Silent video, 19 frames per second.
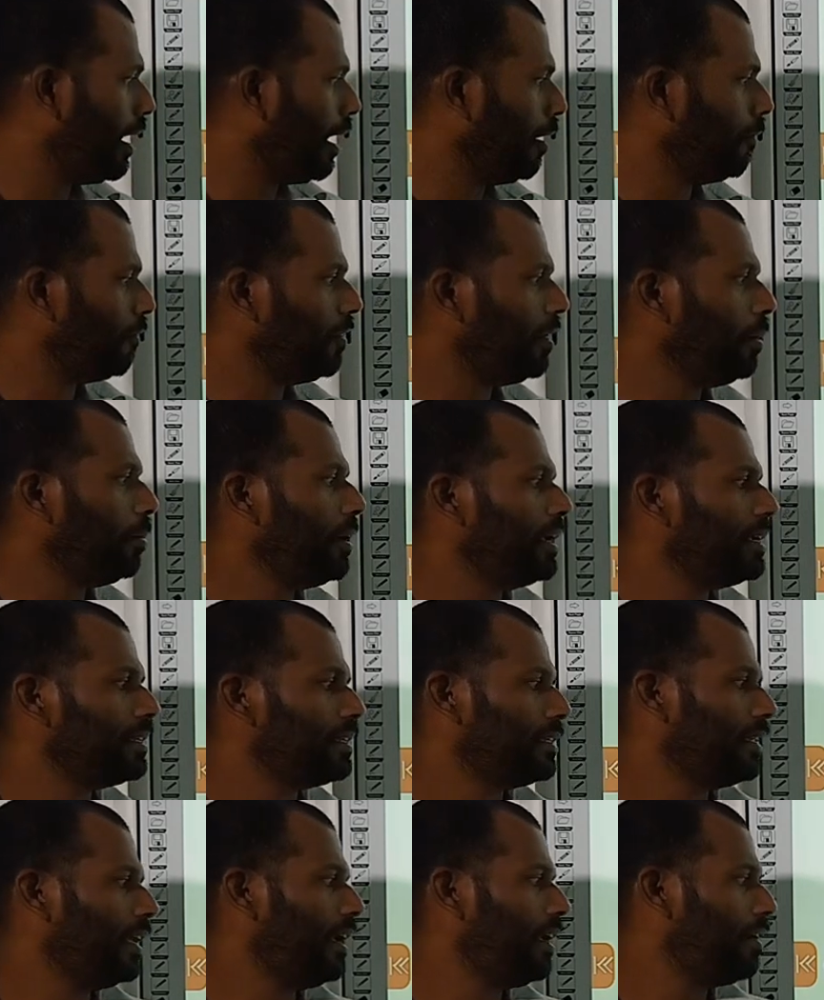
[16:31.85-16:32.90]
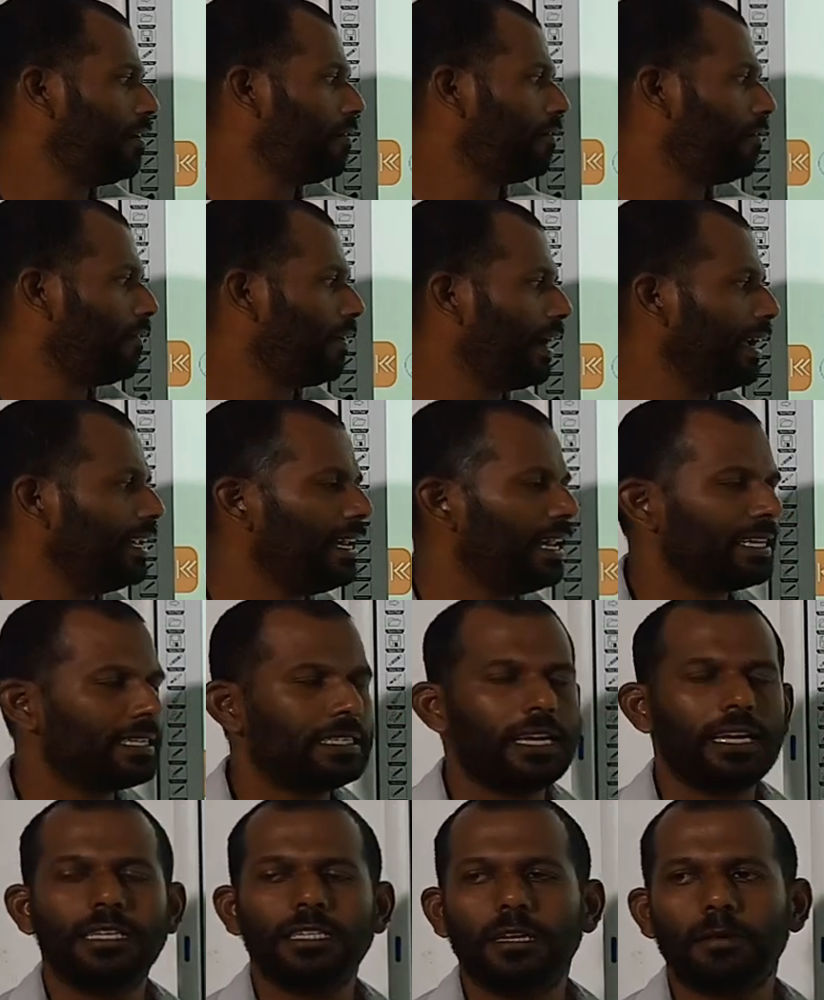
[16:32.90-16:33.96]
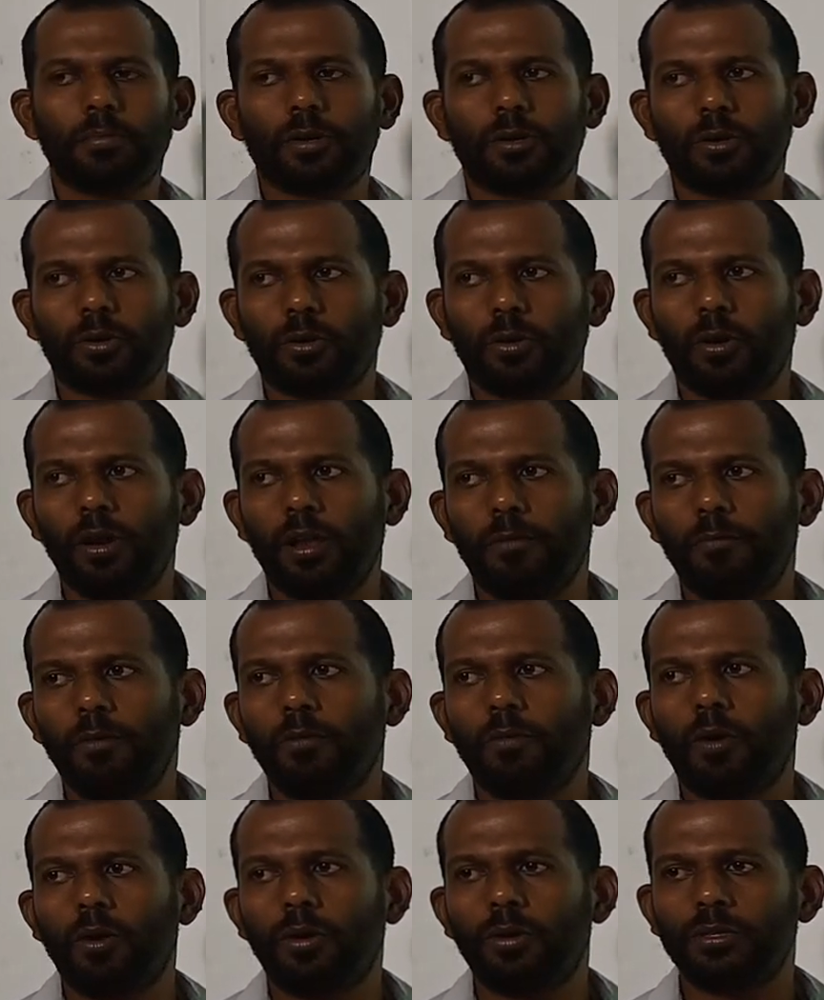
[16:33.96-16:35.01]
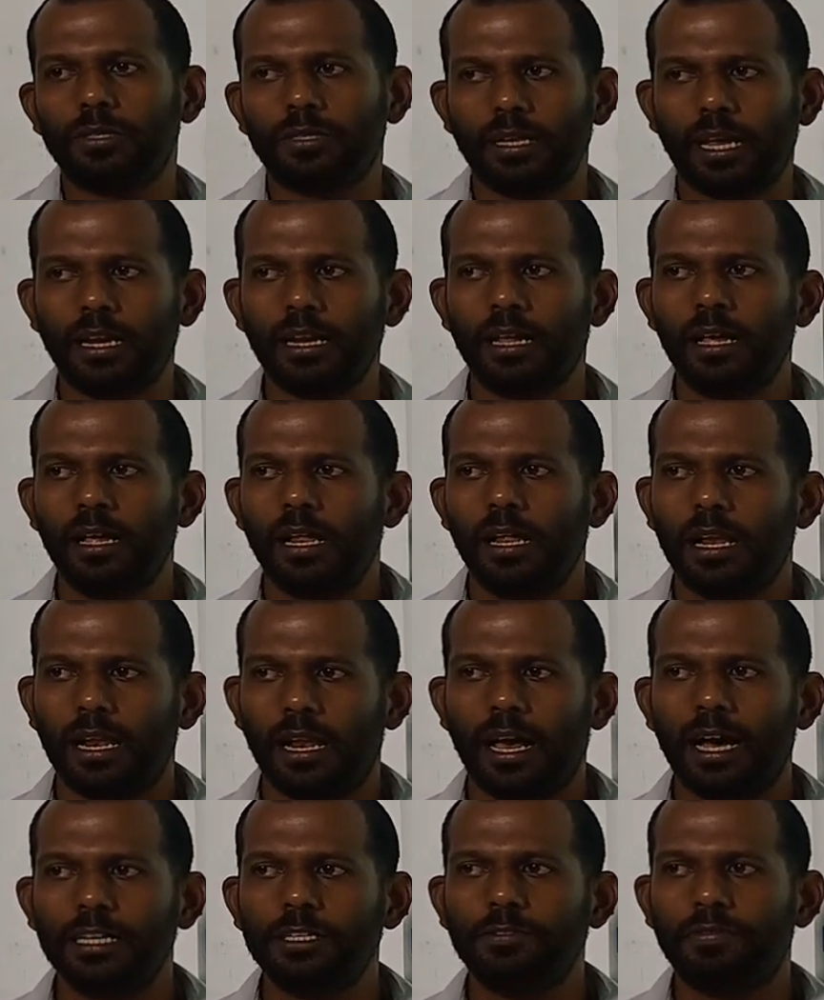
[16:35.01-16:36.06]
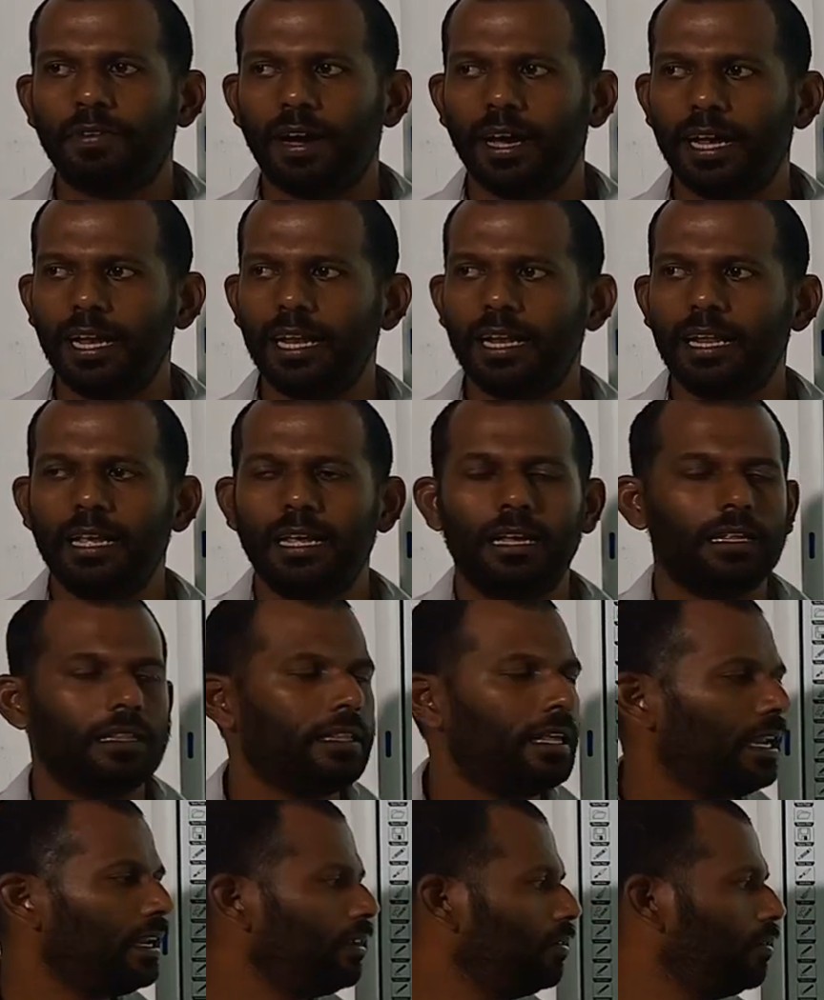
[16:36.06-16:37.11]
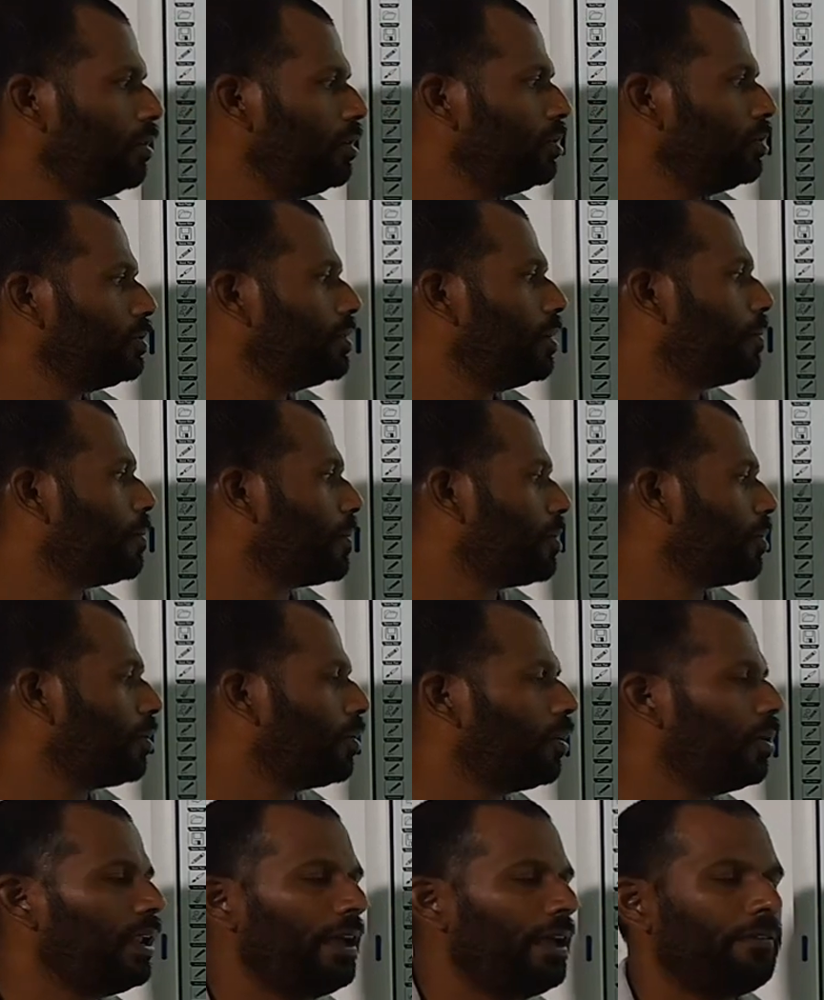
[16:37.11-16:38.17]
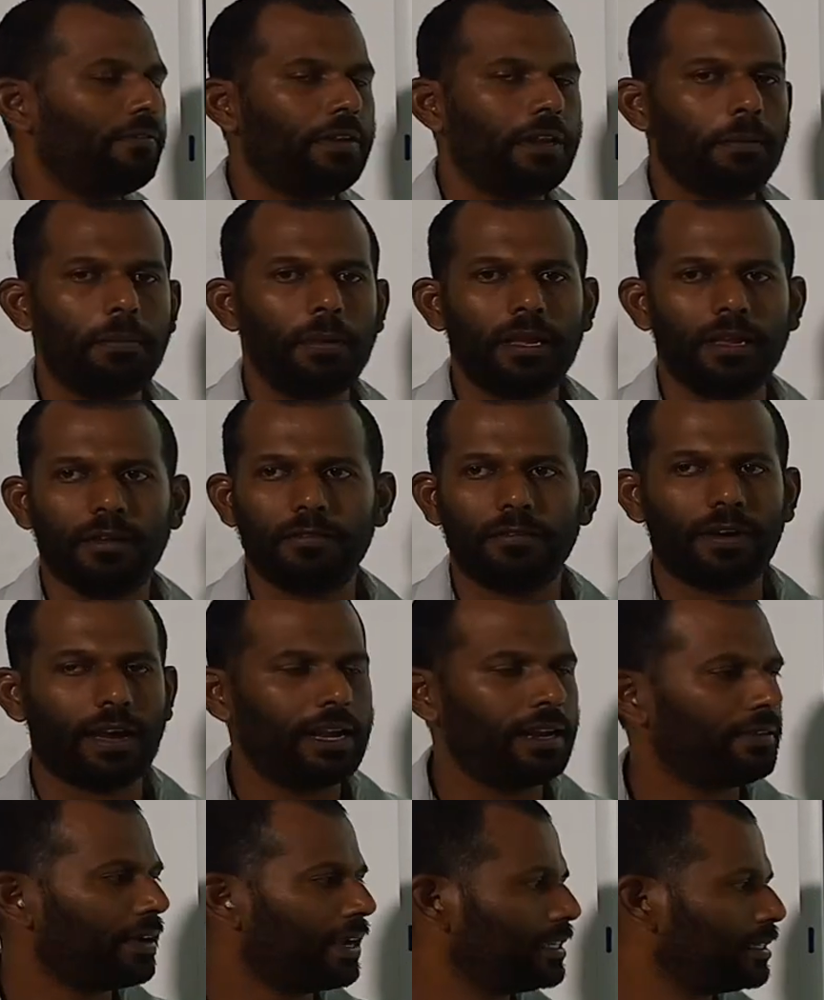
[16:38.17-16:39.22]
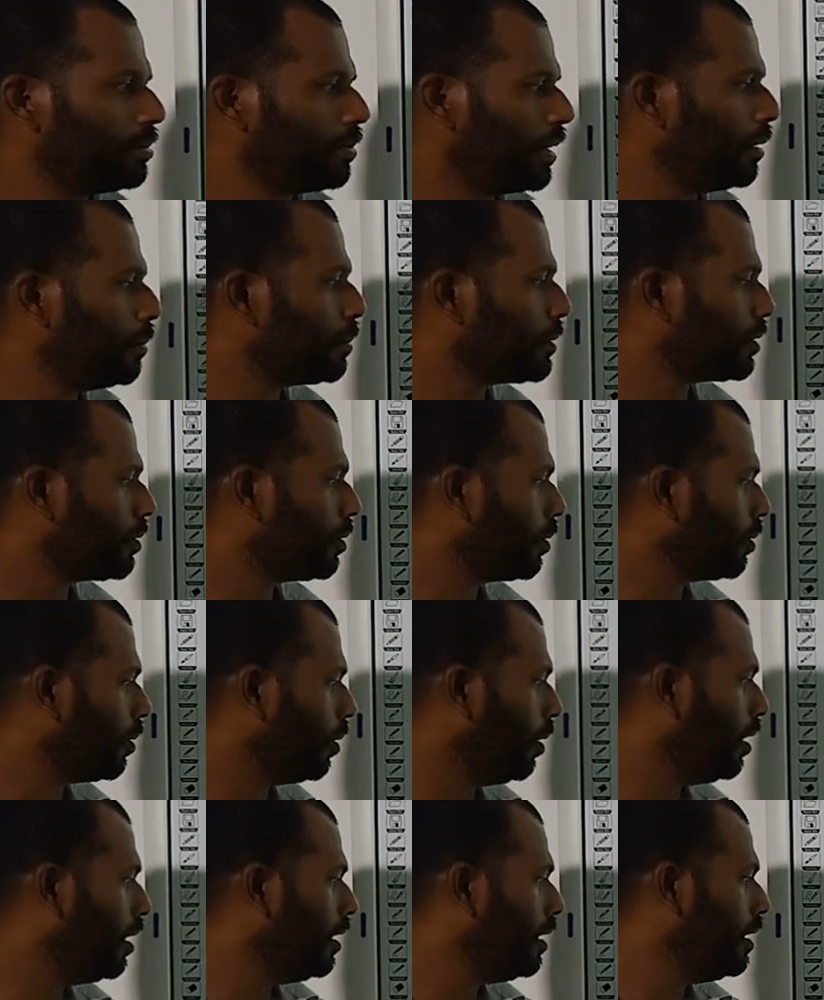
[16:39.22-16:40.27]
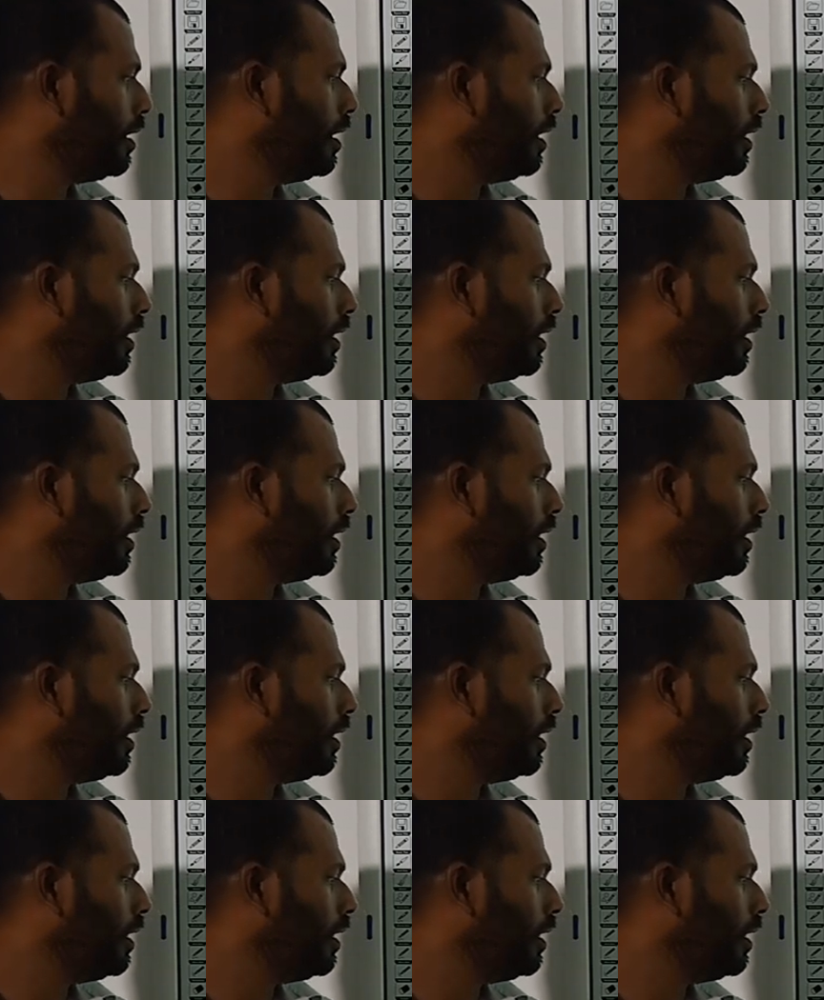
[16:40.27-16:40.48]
FTP is the file exchanging protocol. If you want to send large file, then you use the protocol FTP, file transferring protocol.